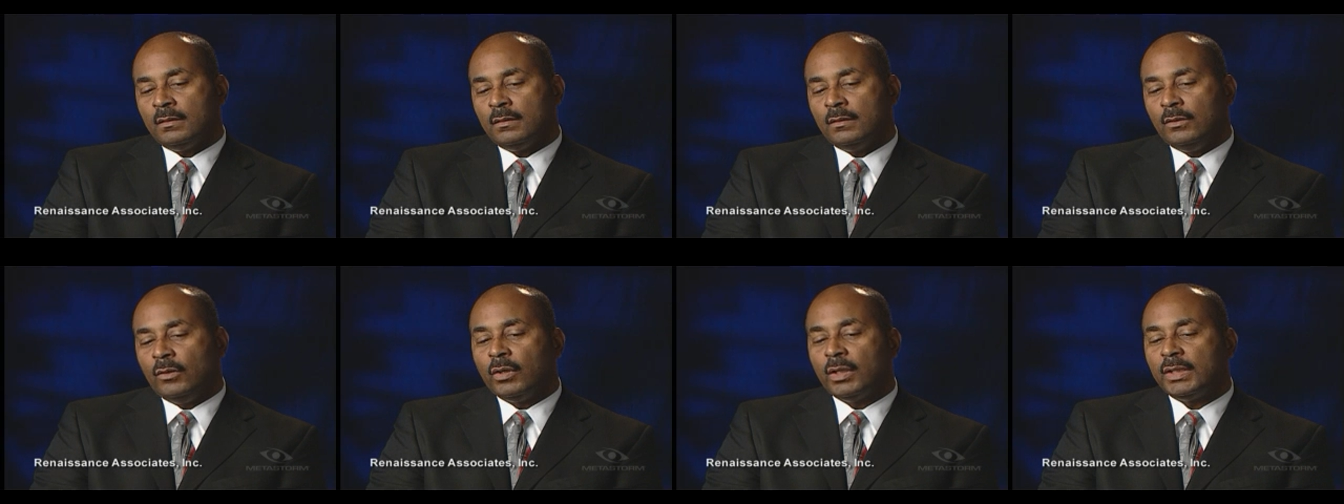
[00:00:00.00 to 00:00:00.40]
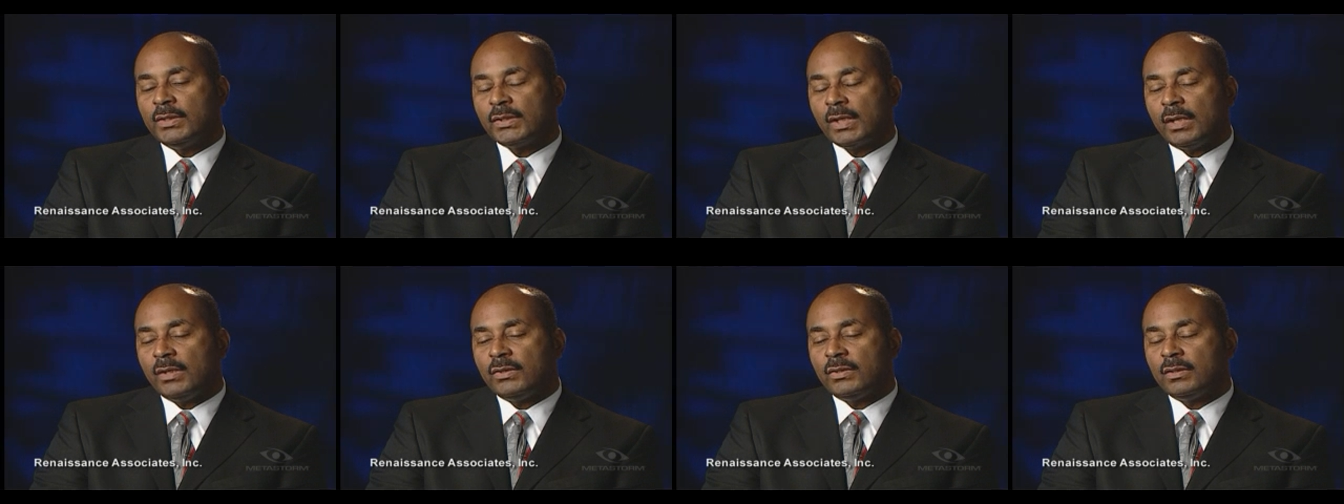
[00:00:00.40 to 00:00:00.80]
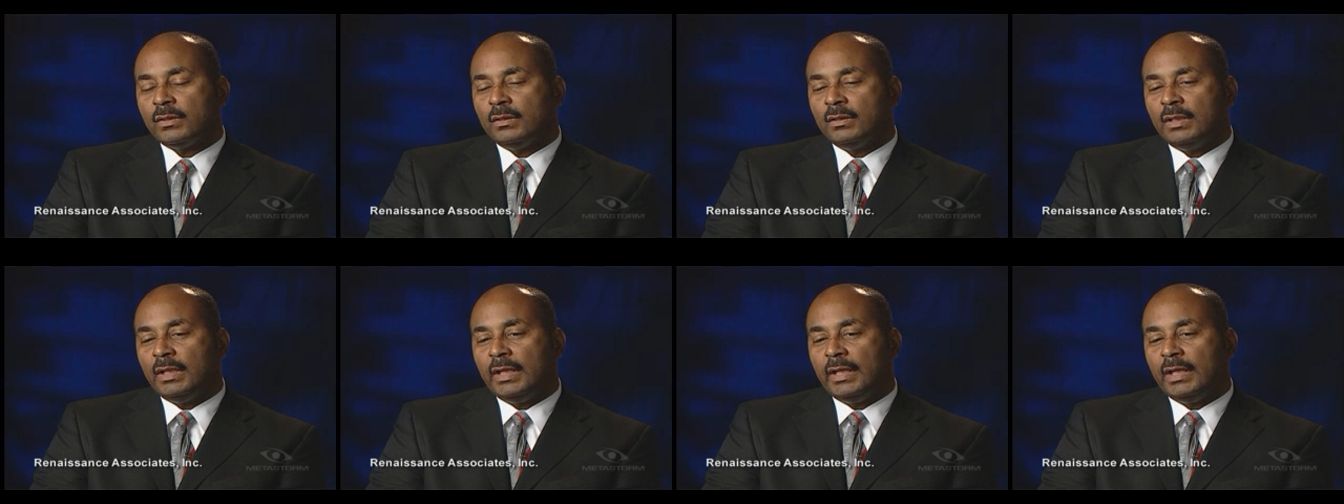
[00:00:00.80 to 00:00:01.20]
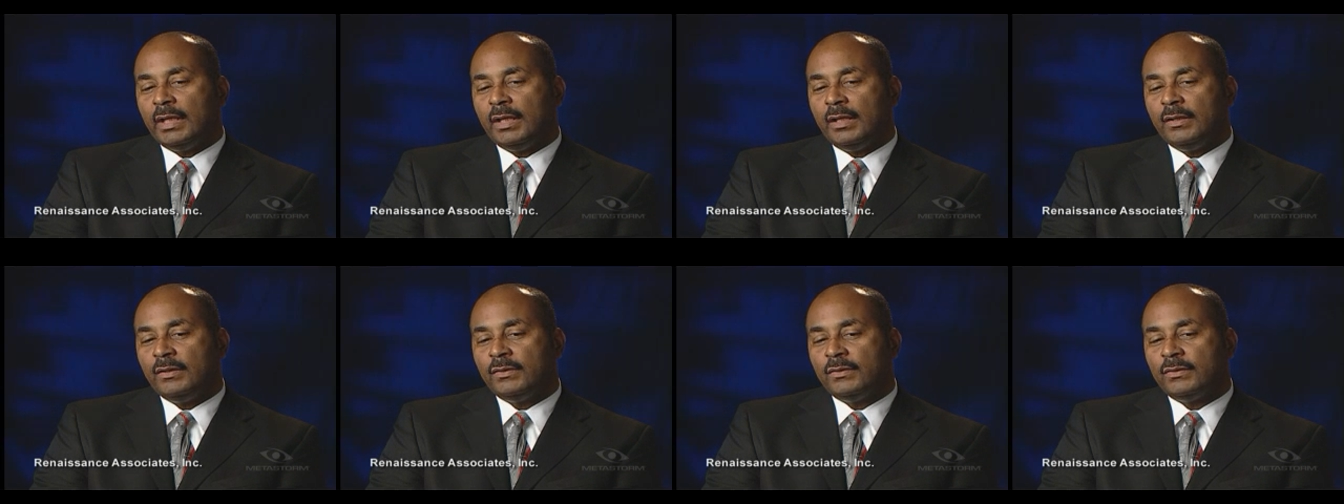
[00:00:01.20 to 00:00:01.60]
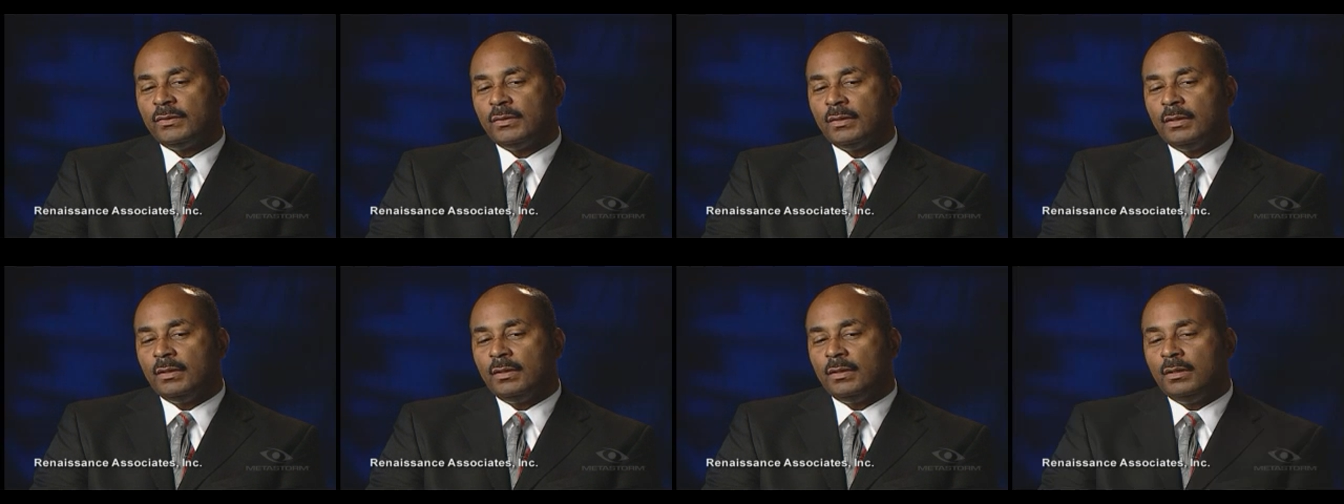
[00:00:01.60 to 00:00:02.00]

The organization has